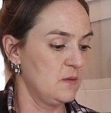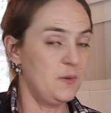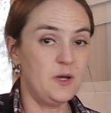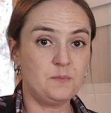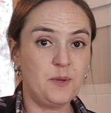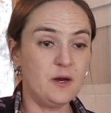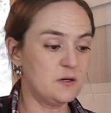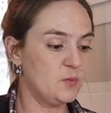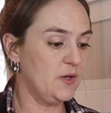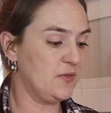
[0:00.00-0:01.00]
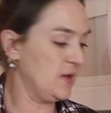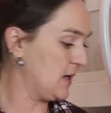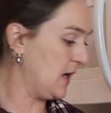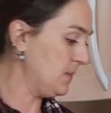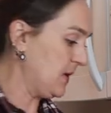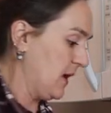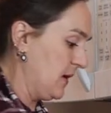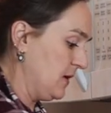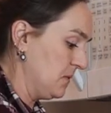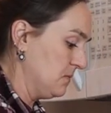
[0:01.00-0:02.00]
But paired with a
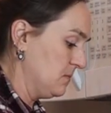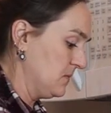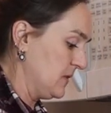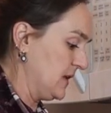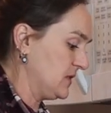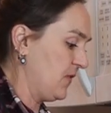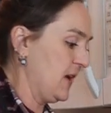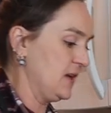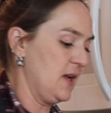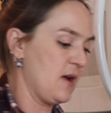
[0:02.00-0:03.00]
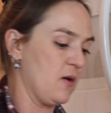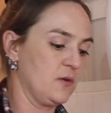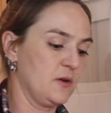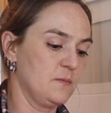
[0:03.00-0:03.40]
cupcake, let's find out.